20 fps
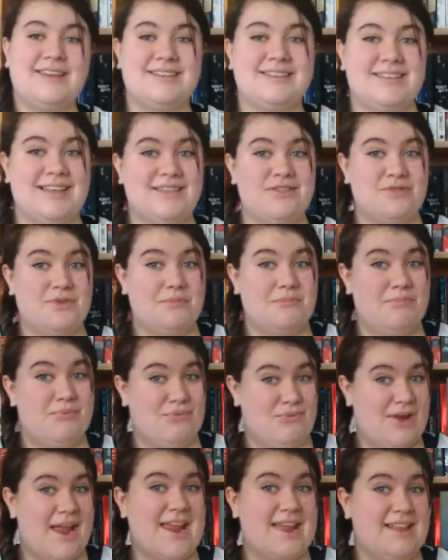is the
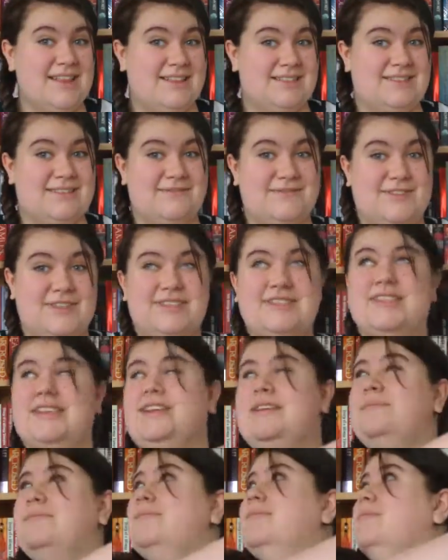brains of the
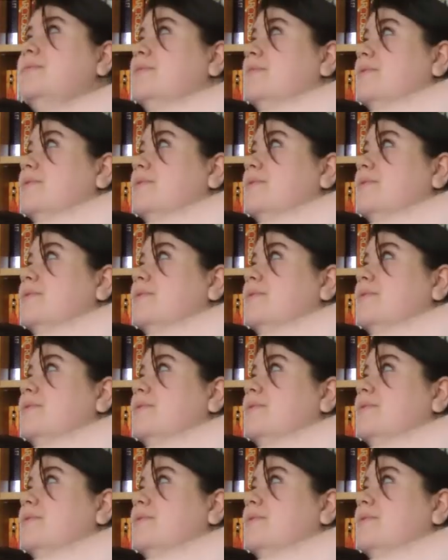team.